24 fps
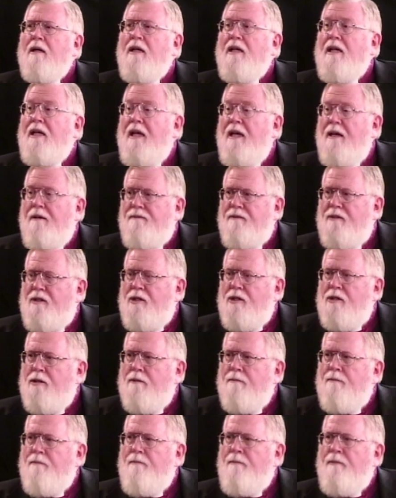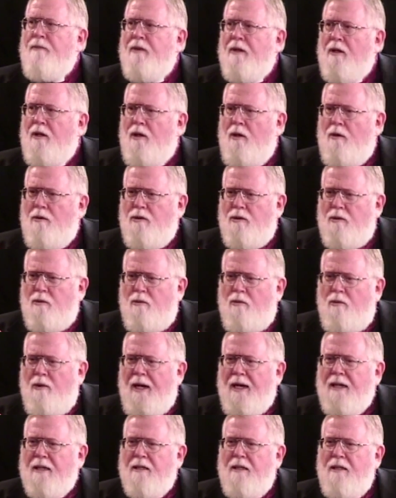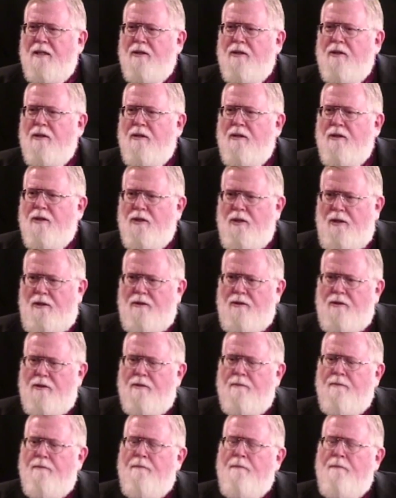gifts go directly to the church.